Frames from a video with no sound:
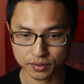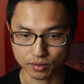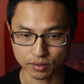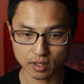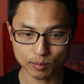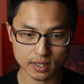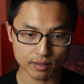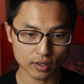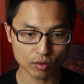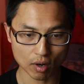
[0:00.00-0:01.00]
So the
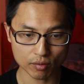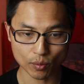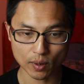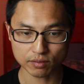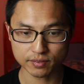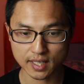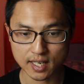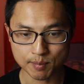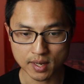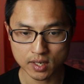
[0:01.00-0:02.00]
Kiwisaver Growth Wealth
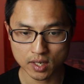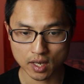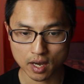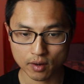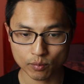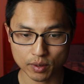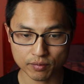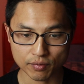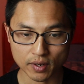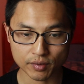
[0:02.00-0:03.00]
Scheme
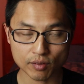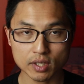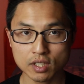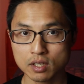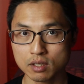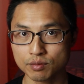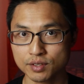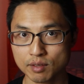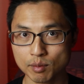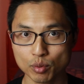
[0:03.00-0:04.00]
with a 5-year return of
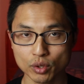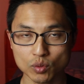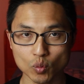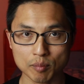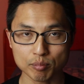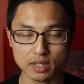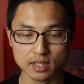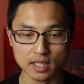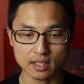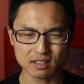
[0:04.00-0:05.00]

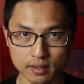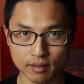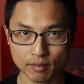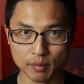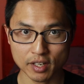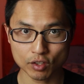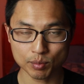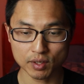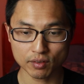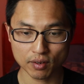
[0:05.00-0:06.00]
7.1%. They have a
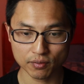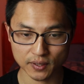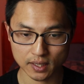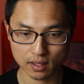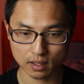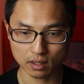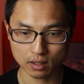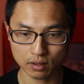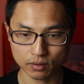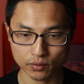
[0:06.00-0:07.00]
management fee
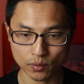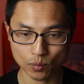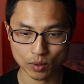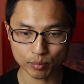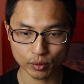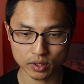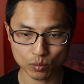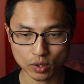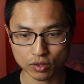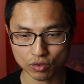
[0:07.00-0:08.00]
of
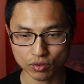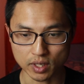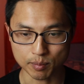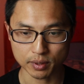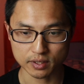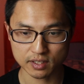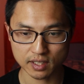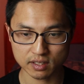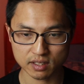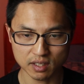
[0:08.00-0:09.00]

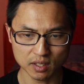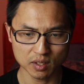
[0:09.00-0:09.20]
1.13%,